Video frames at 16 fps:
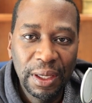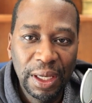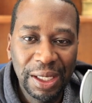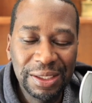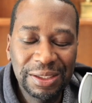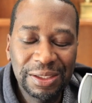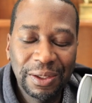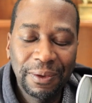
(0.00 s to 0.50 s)

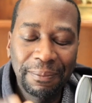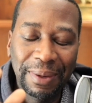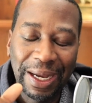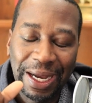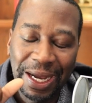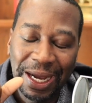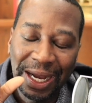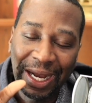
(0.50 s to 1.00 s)
And so
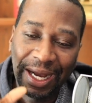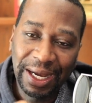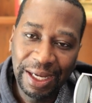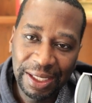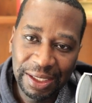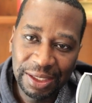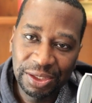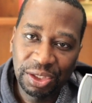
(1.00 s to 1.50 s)
my
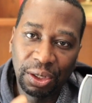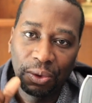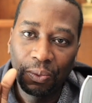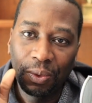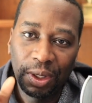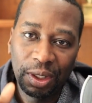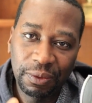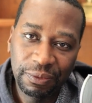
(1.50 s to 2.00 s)
eyes are
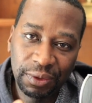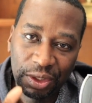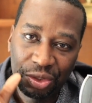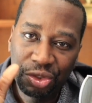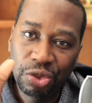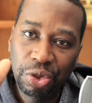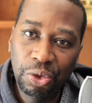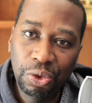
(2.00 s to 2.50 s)
one of the
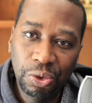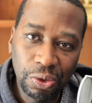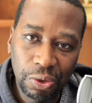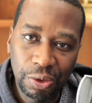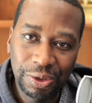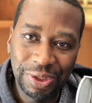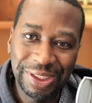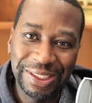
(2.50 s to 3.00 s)

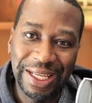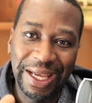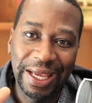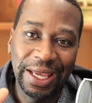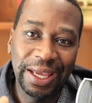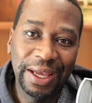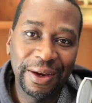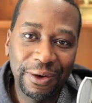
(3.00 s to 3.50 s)
tools that
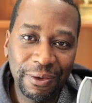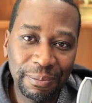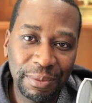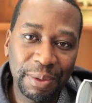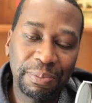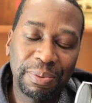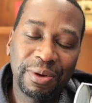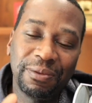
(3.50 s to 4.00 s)
help
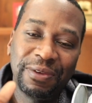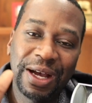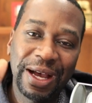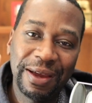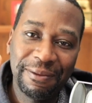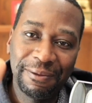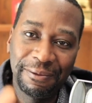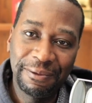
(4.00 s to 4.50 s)
me
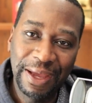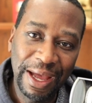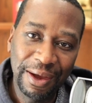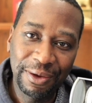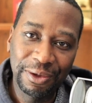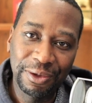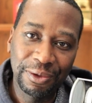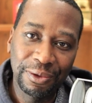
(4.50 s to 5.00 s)
provide
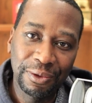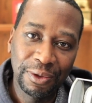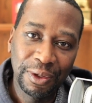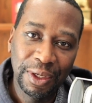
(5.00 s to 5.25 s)
value.